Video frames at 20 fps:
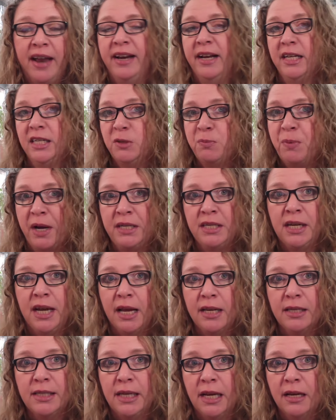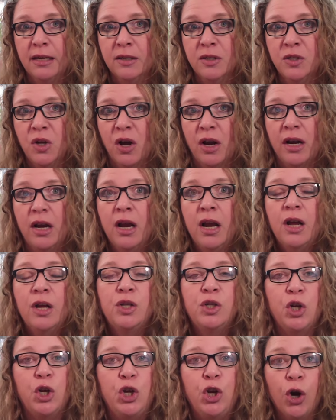and expect to get sales on.
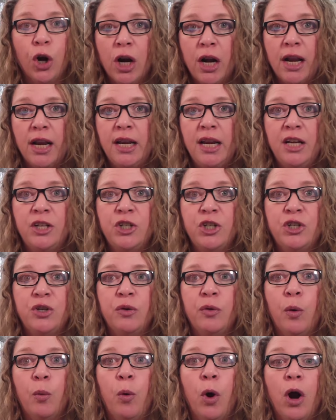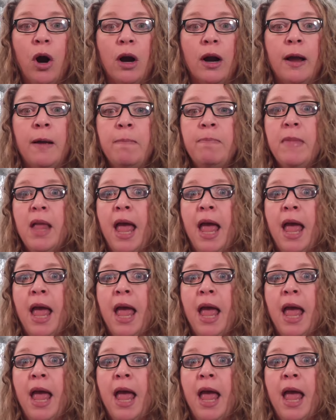So you're going to need to do the work.